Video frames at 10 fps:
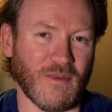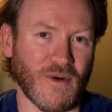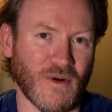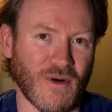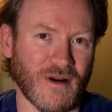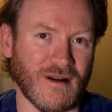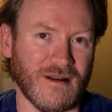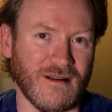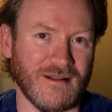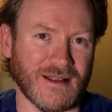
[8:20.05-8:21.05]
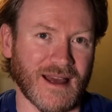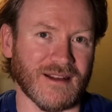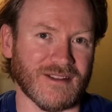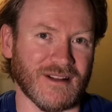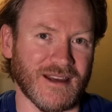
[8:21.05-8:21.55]
poor the
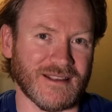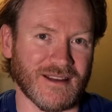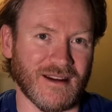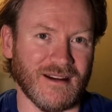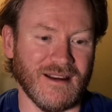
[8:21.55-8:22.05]
halogen lights are.